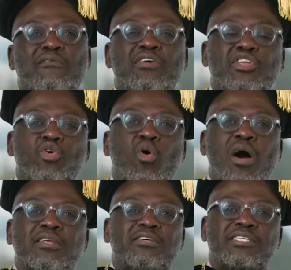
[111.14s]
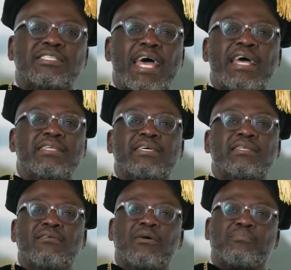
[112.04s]
have a new
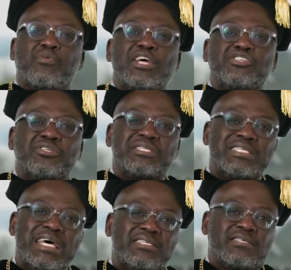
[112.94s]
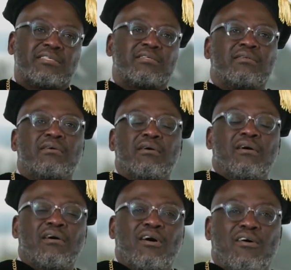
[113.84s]
understanding of the preciousness
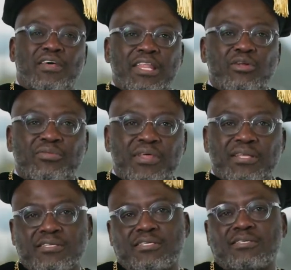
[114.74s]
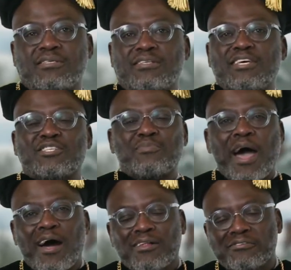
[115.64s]
of the little things a
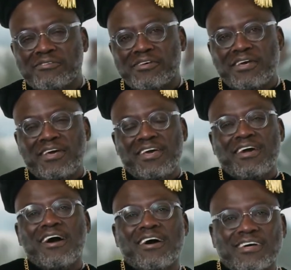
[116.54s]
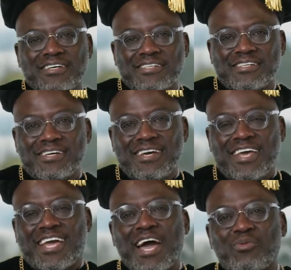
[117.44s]
smile, a hug,
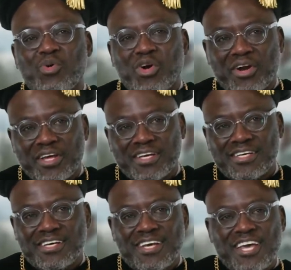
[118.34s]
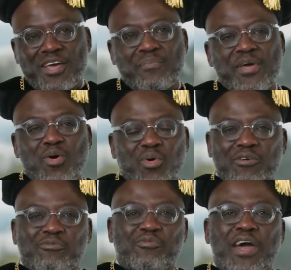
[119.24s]
a kind word, a meal with
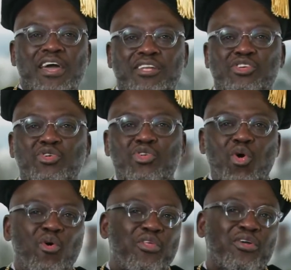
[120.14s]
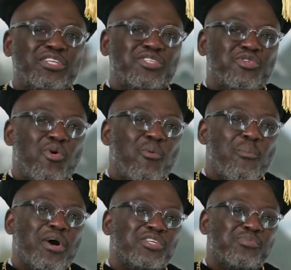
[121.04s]
a friend. You know there is so
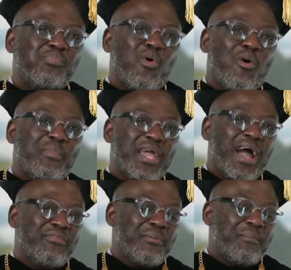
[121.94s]
much more behind